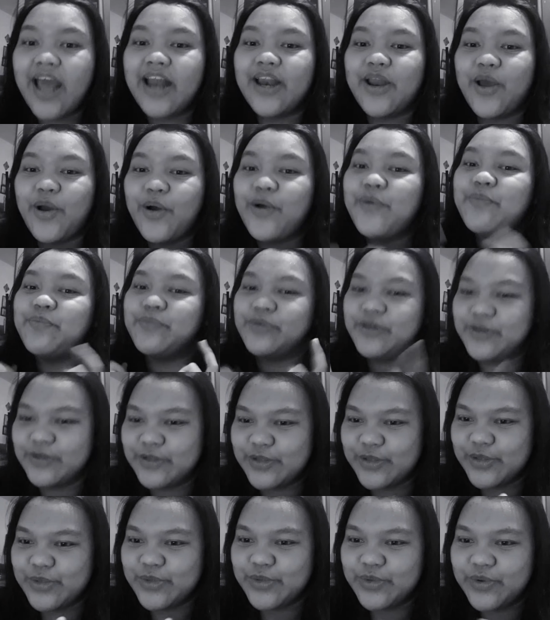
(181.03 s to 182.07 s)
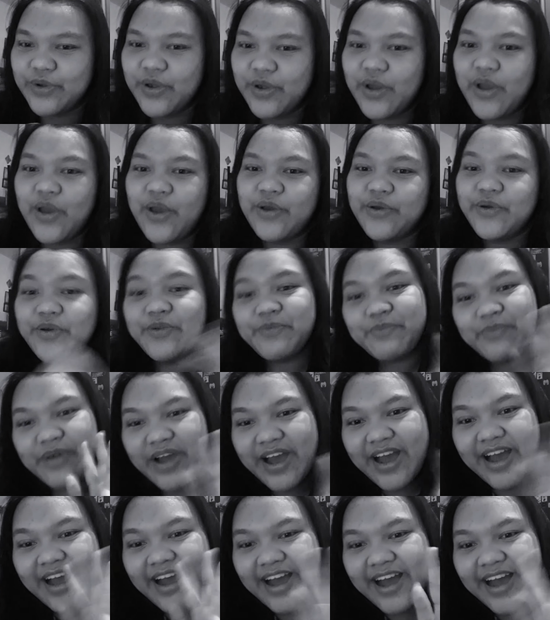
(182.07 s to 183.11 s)
and hope you too.
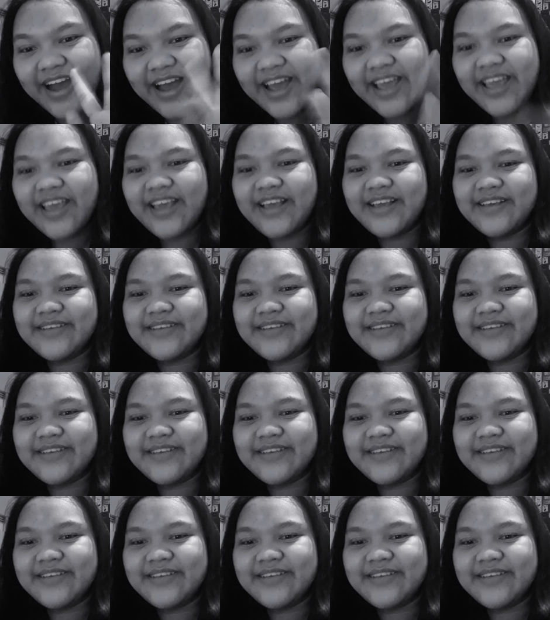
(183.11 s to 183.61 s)
Goodbye.